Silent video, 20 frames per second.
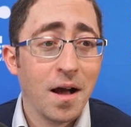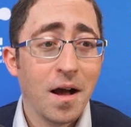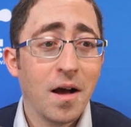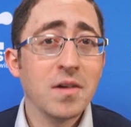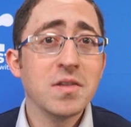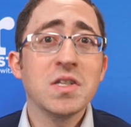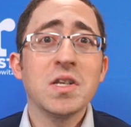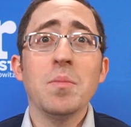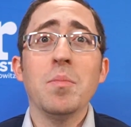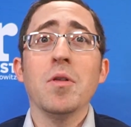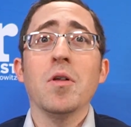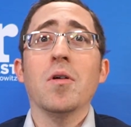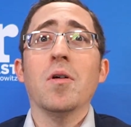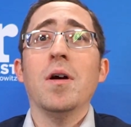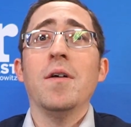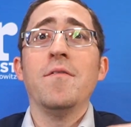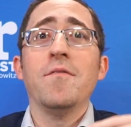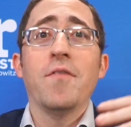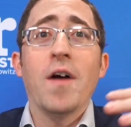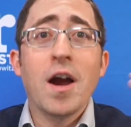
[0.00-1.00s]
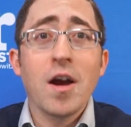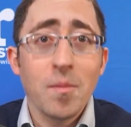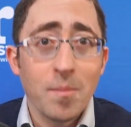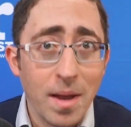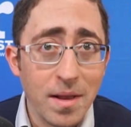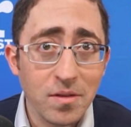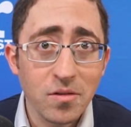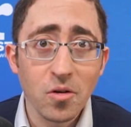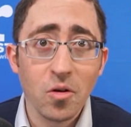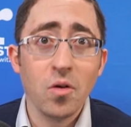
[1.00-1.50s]
a similar
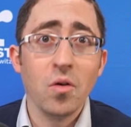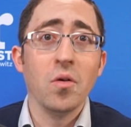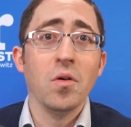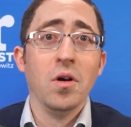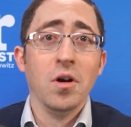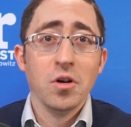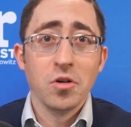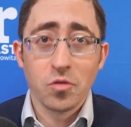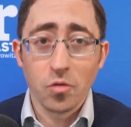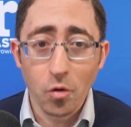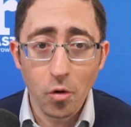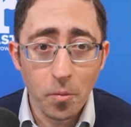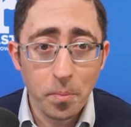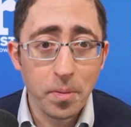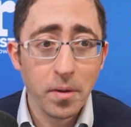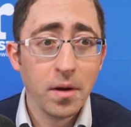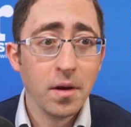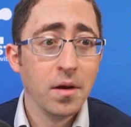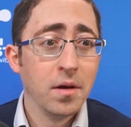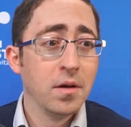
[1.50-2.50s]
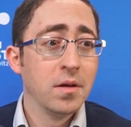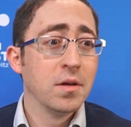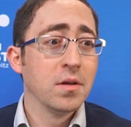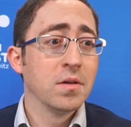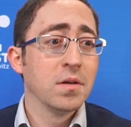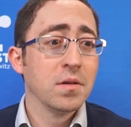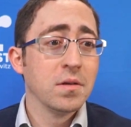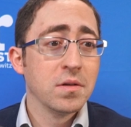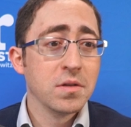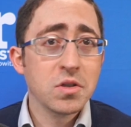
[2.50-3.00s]
environmental group
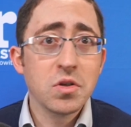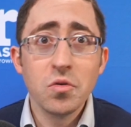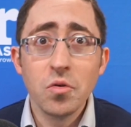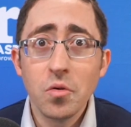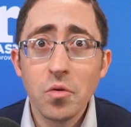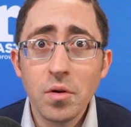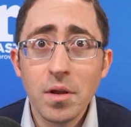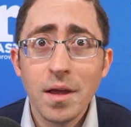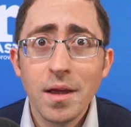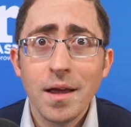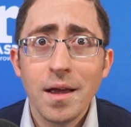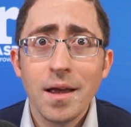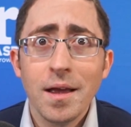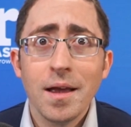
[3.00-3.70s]
sued,